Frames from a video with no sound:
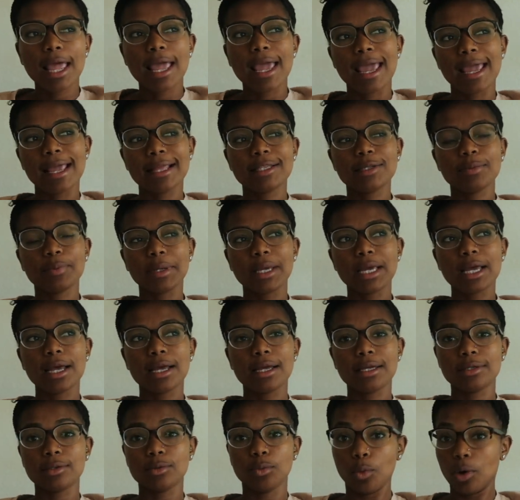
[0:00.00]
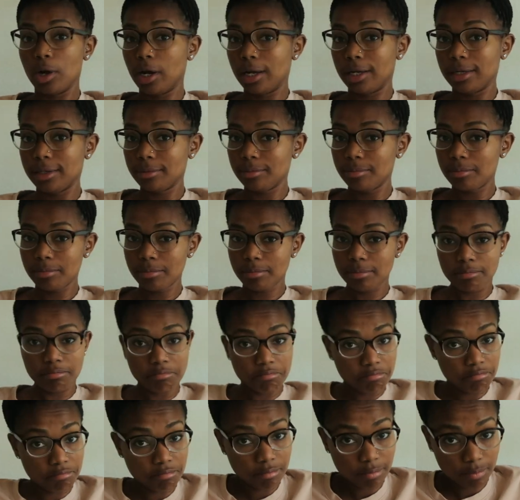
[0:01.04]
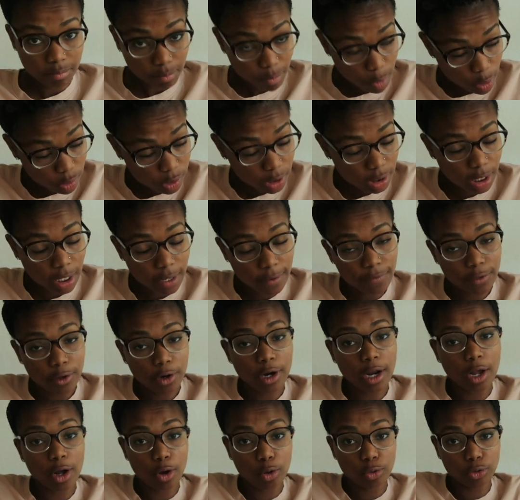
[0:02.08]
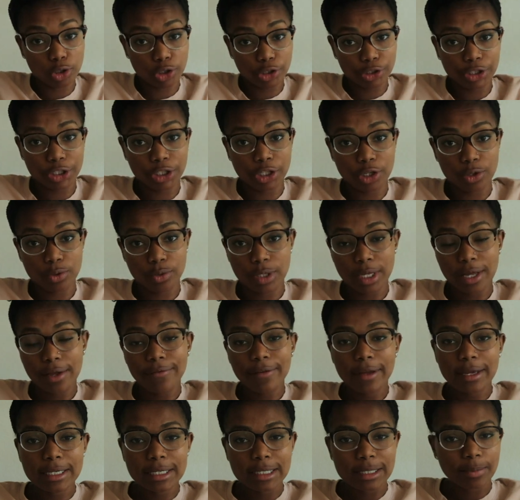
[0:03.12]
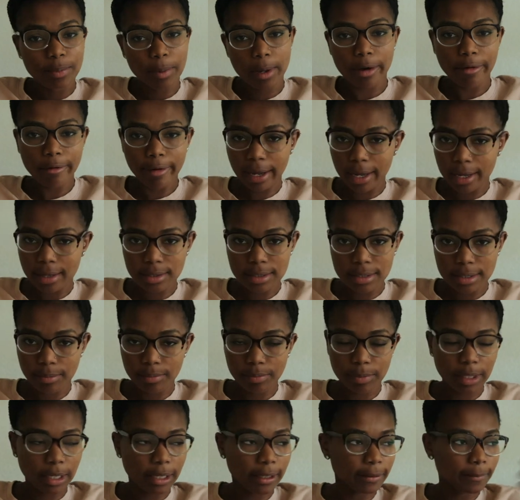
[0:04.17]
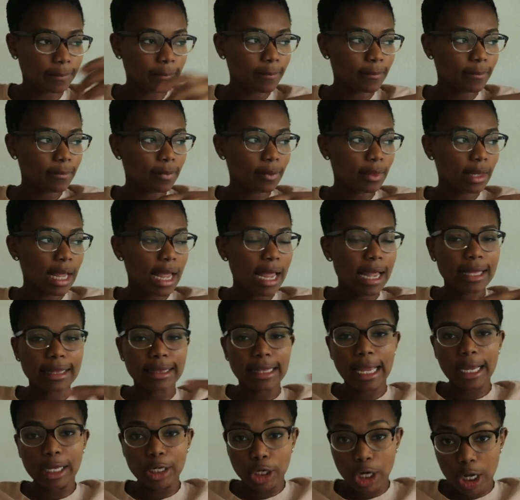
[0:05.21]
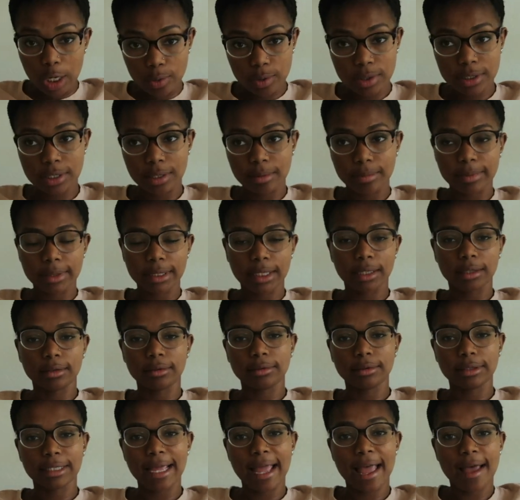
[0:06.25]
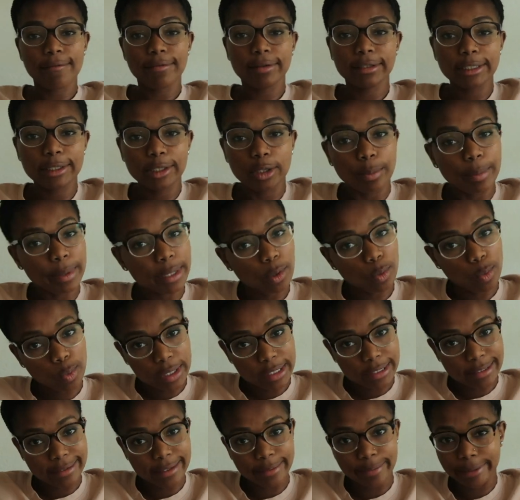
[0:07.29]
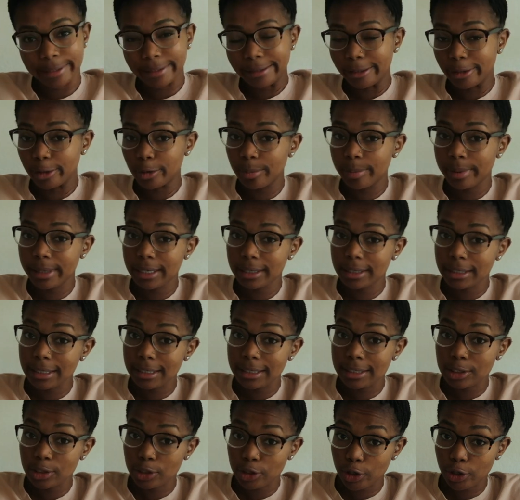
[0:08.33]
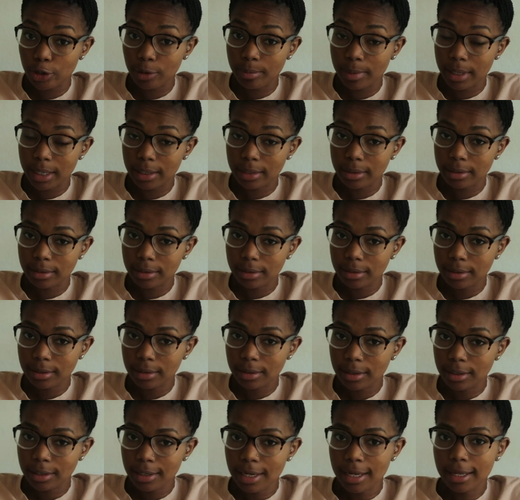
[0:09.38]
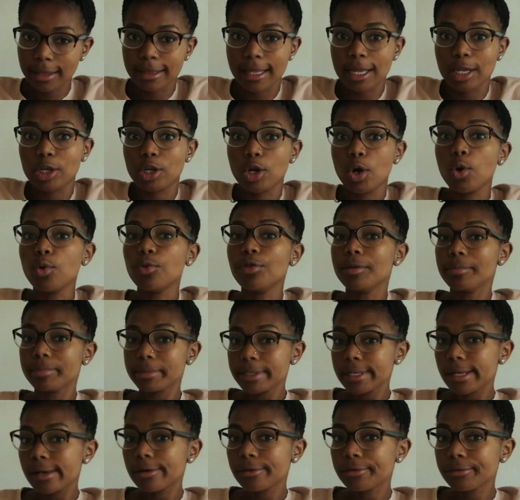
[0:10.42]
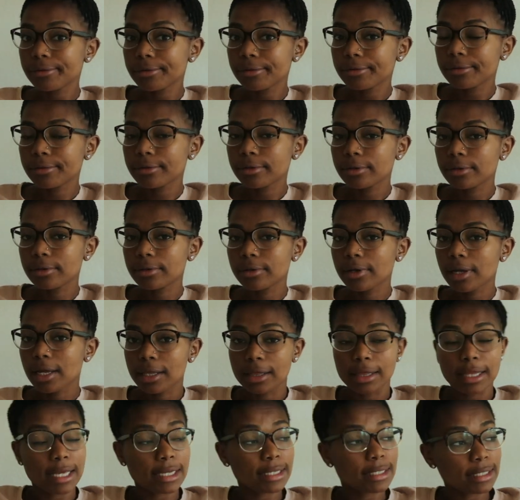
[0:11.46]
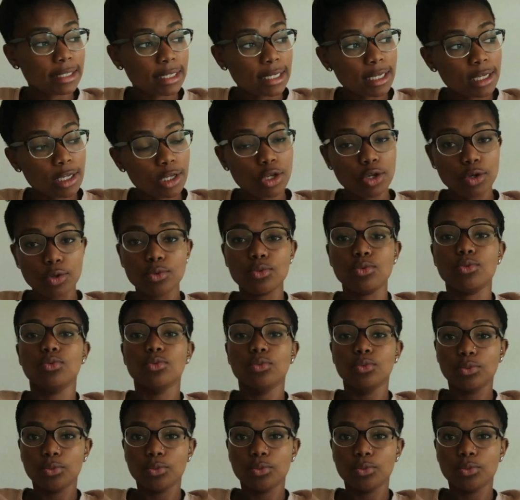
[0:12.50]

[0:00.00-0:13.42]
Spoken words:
It's because, one, mostly if they're older than you, they've experienced something. They know something. They have a little bit of wisdom and a little bit of discernment. They know themselves. They see you